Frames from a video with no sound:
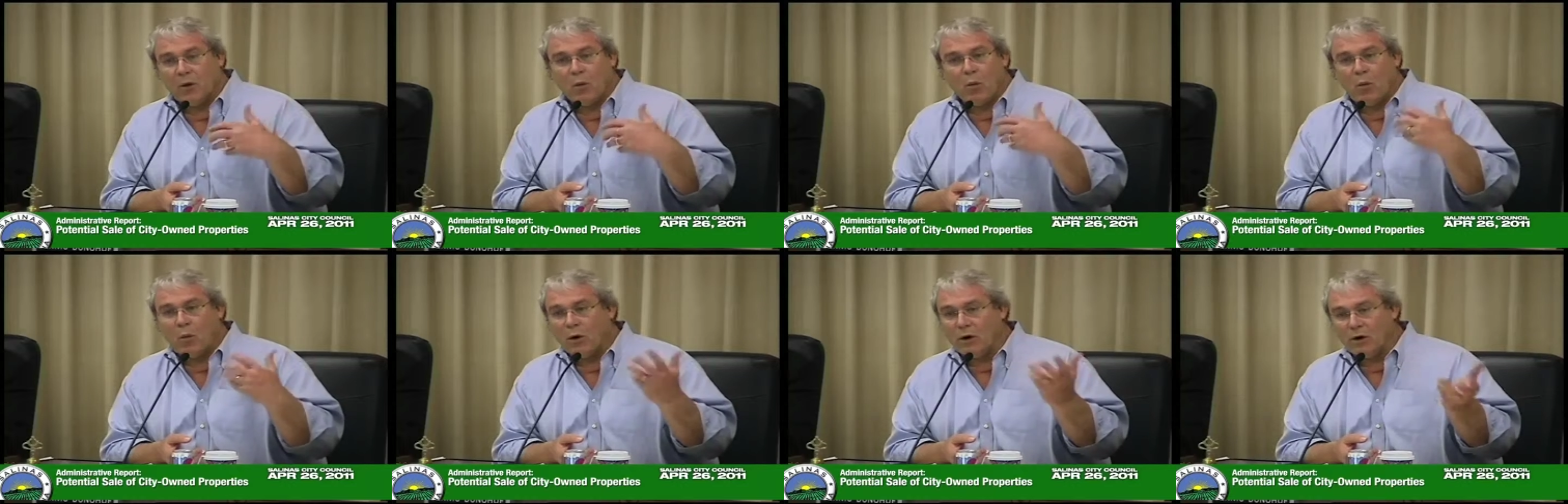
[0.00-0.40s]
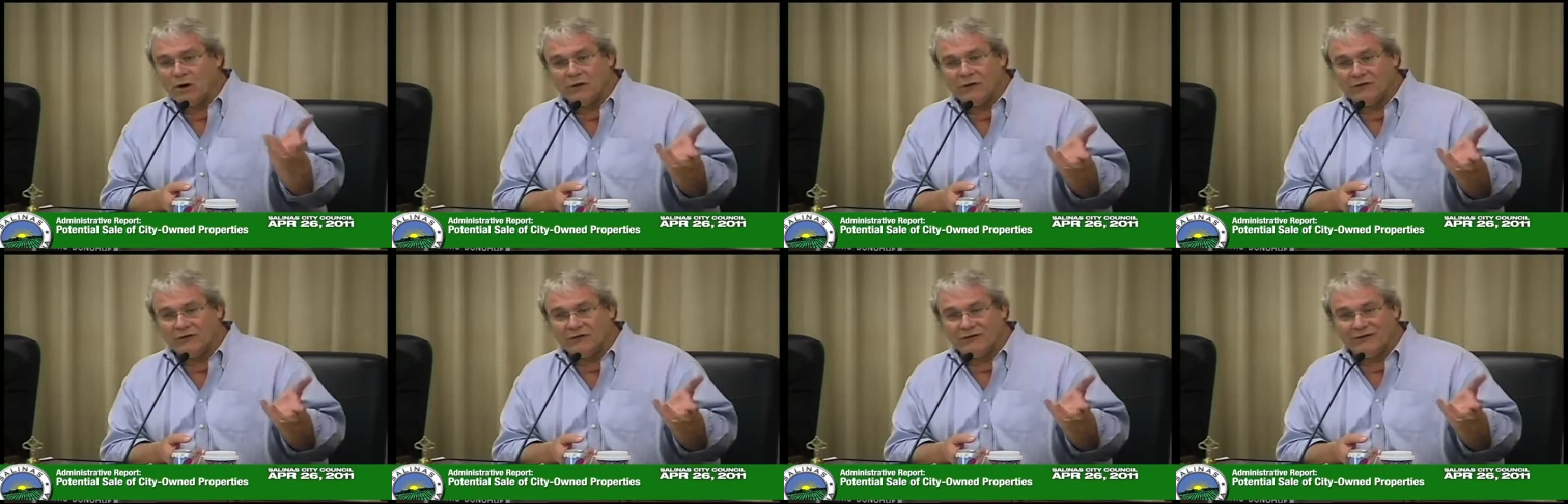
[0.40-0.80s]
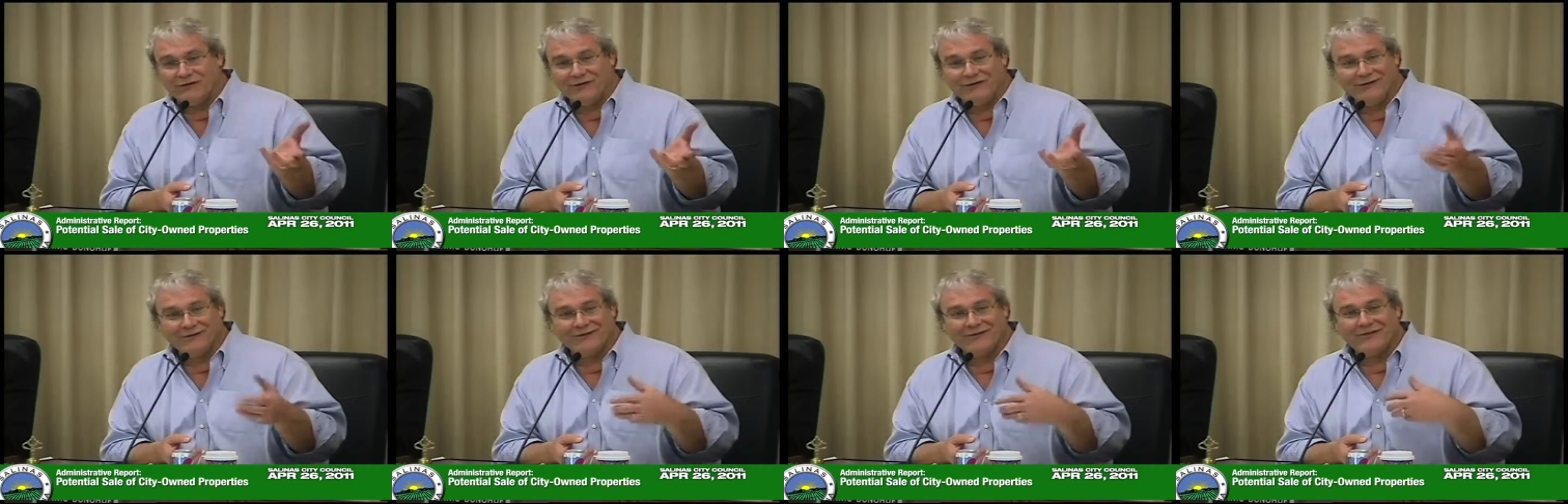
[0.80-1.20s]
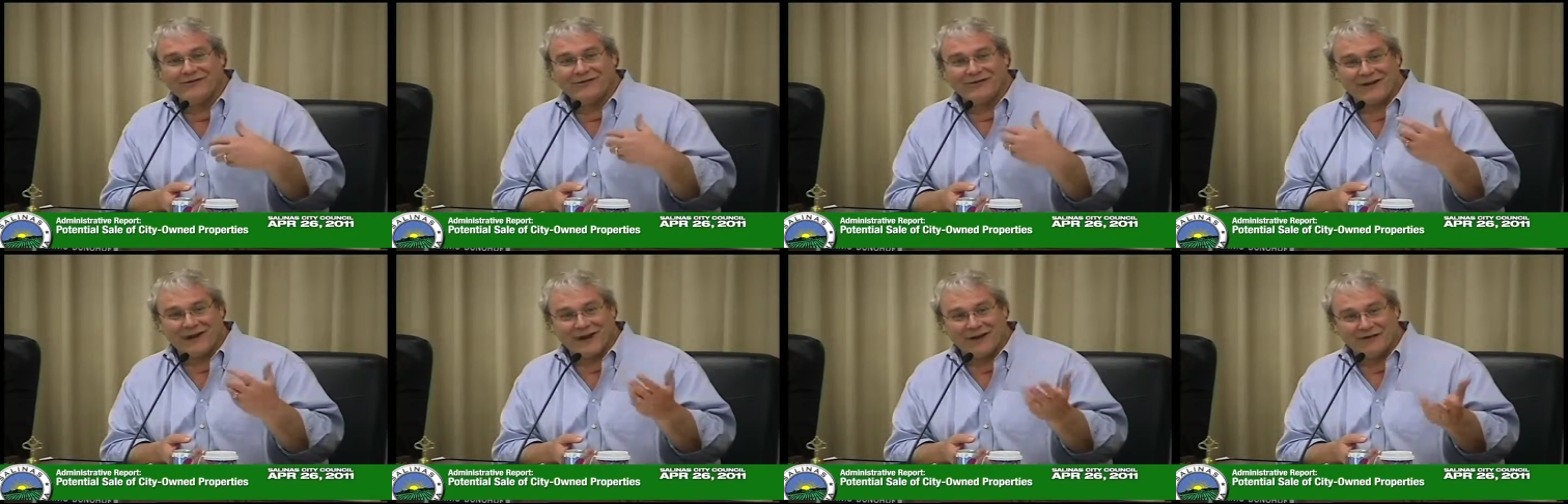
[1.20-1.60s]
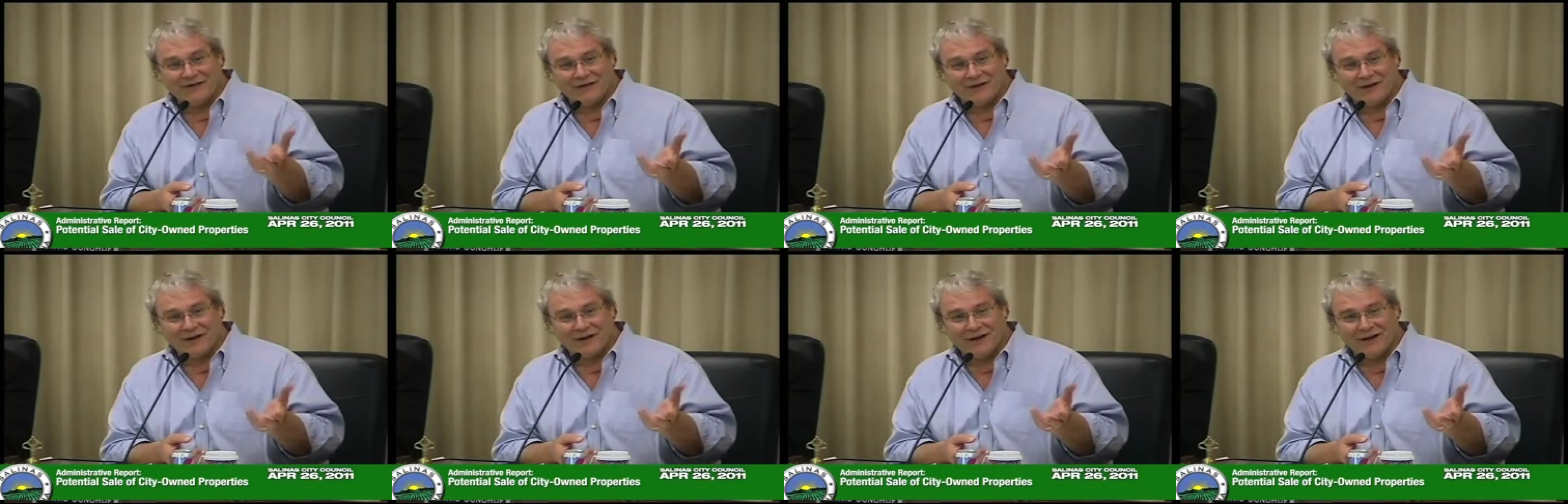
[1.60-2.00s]
warrants staff's
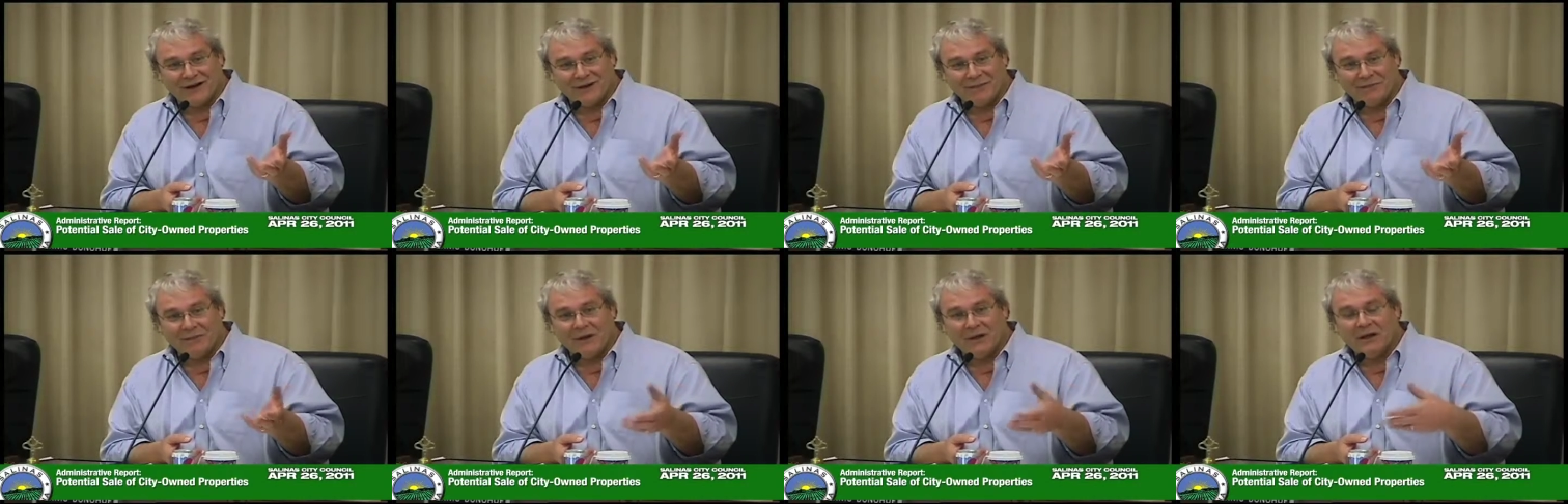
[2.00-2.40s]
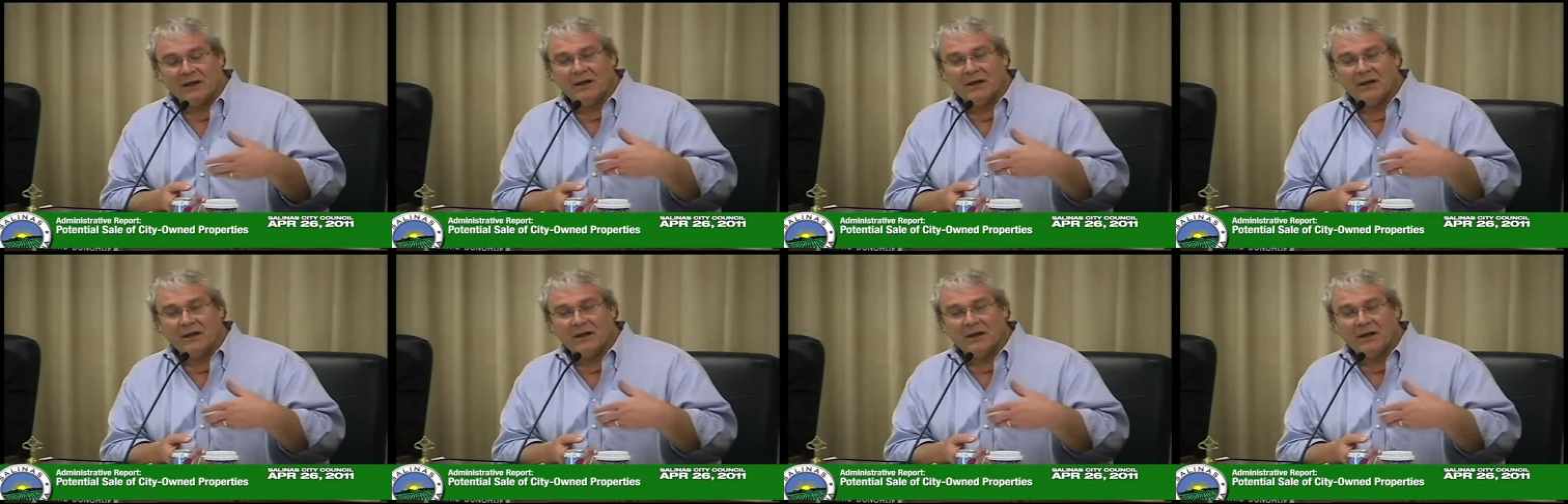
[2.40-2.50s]
time